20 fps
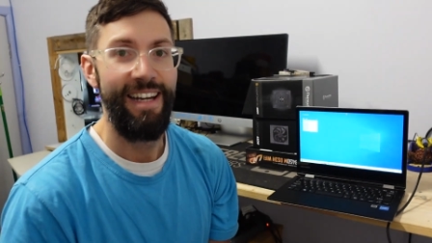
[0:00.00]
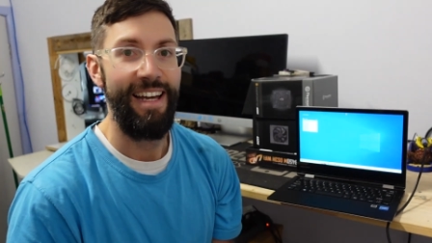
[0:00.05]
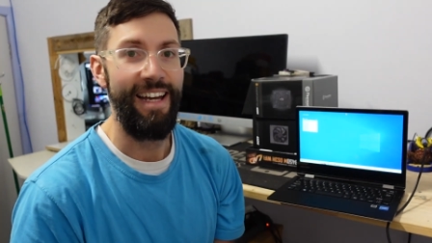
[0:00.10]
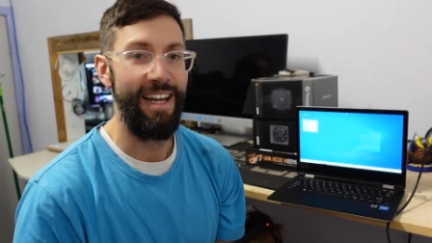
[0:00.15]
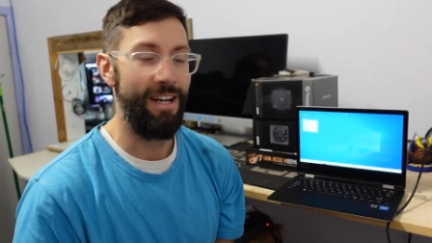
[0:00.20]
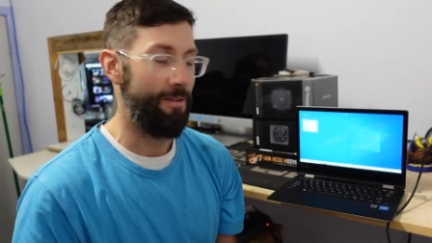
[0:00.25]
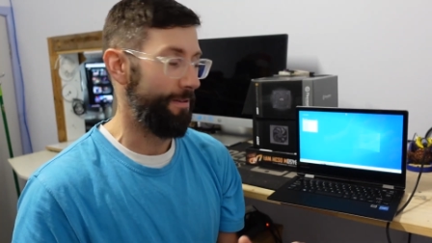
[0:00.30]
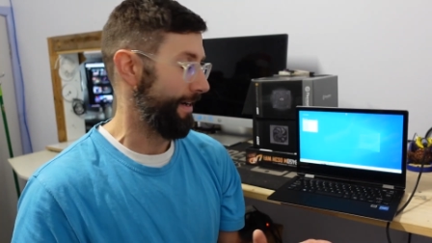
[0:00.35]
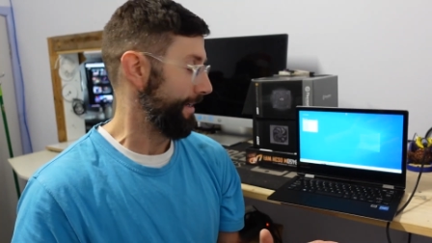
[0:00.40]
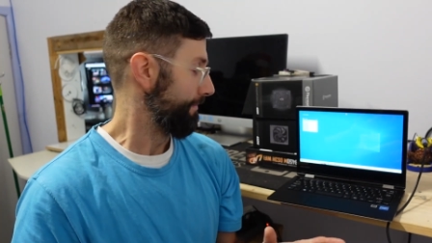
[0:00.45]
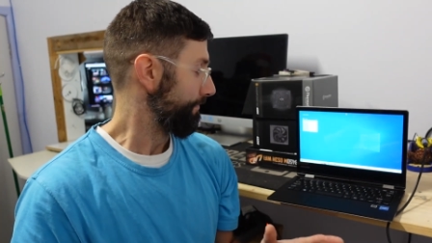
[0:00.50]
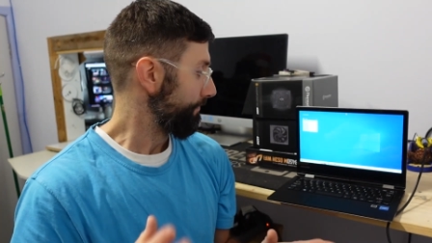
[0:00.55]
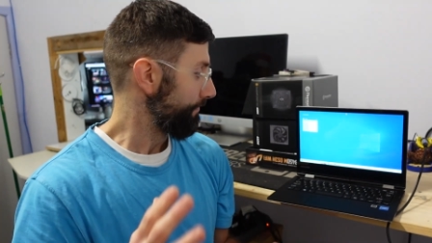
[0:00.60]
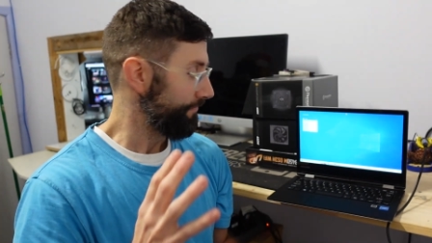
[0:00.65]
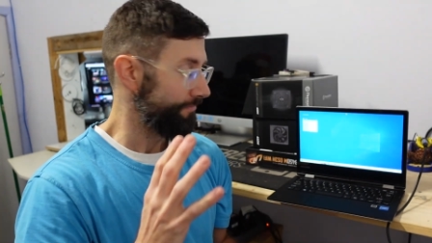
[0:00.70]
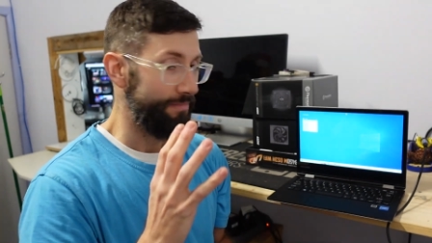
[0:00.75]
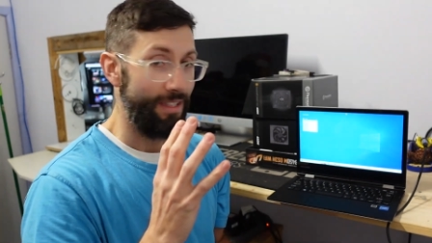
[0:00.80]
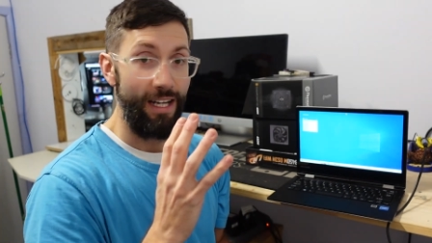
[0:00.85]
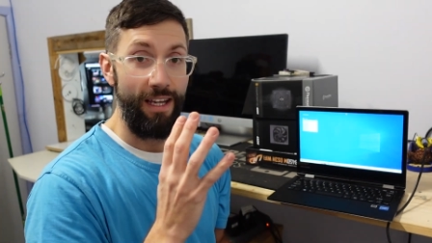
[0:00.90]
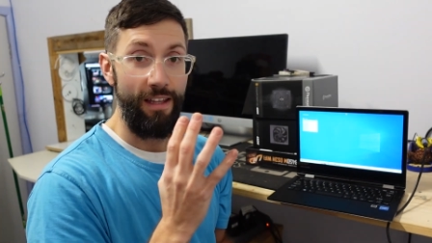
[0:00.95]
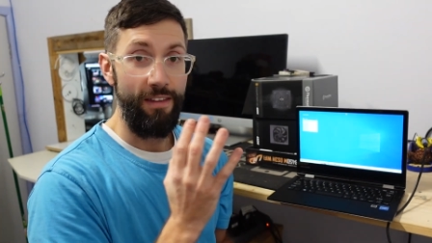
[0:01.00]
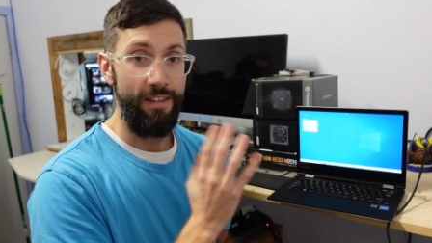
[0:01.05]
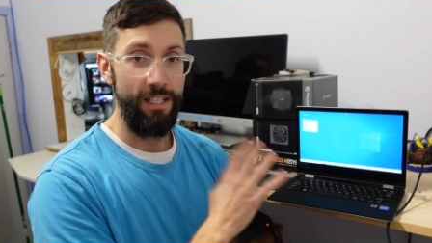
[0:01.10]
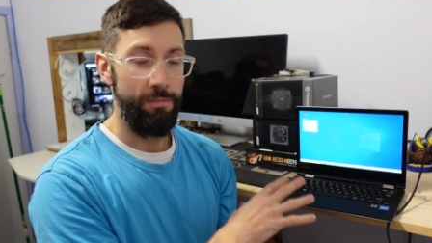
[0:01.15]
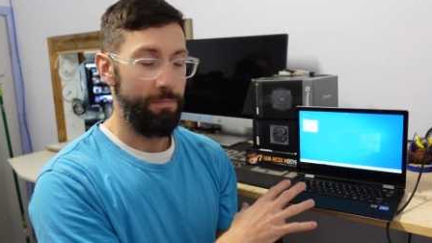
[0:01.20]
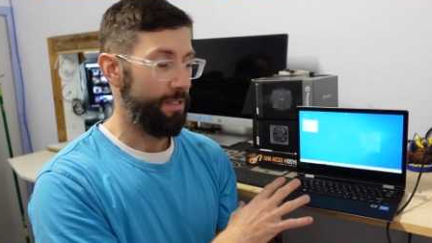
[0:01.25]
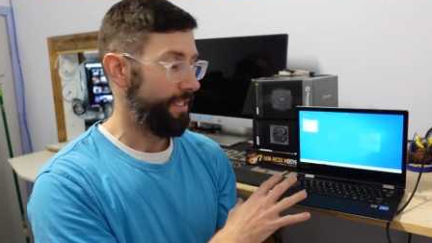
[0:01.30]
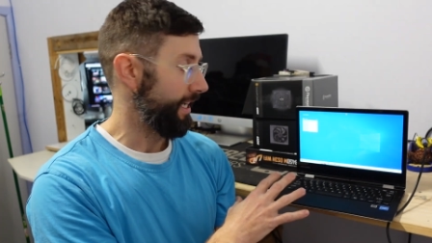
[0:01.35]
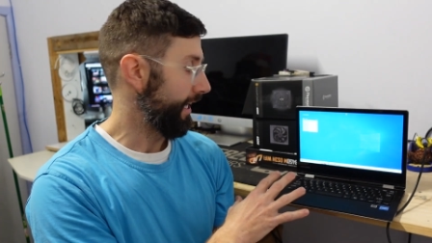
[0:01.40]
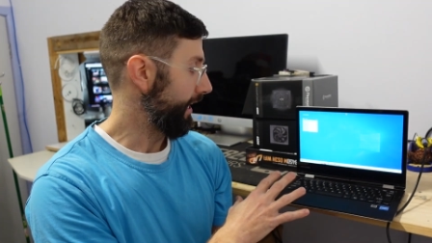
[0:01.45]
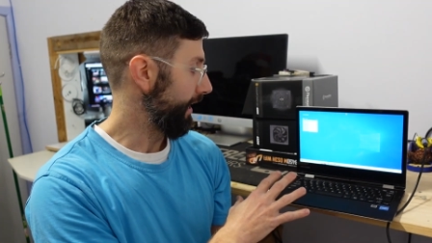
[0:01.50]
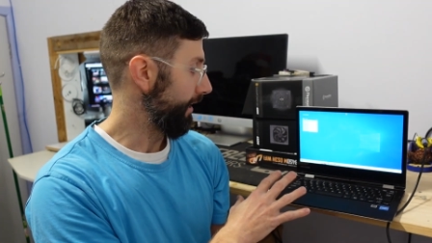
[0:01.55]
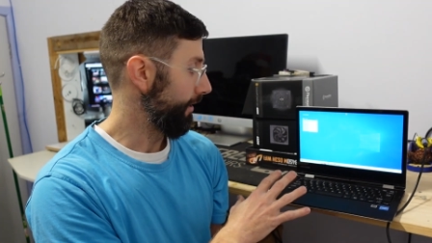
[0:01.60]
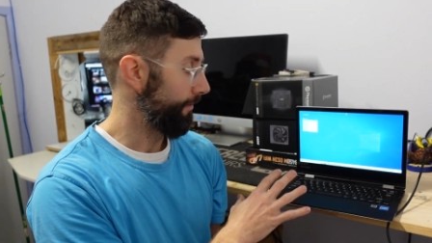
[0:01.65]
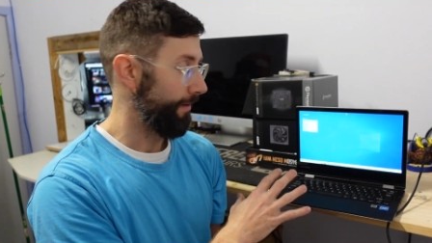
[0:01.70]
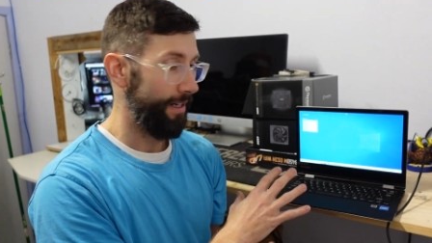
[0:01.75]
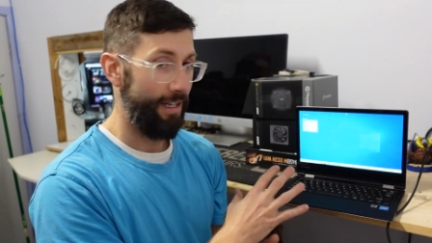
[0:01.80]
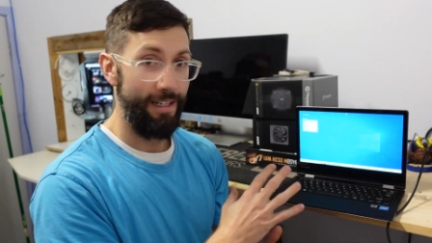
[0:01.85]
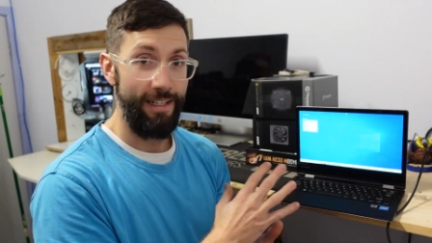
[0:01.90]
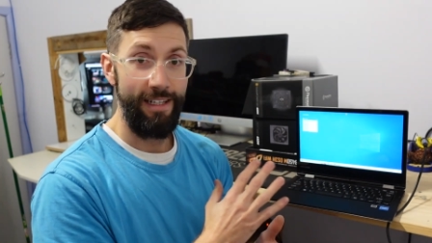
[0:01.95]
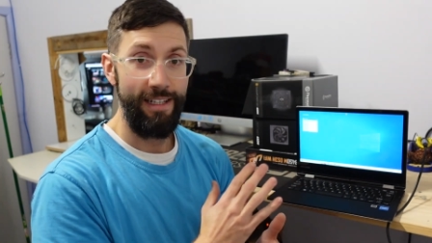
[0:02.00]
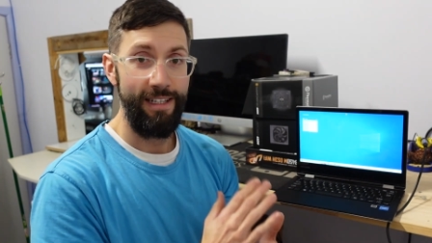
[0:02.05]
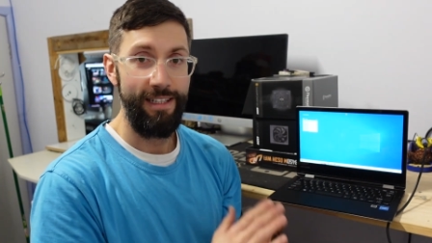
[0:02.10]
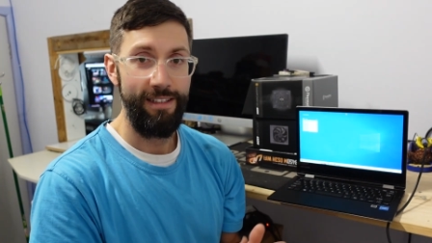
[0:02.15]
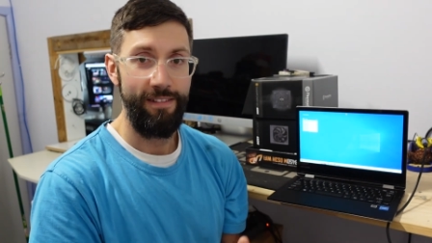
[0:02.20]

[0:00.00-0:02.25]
Anyway, this particular one,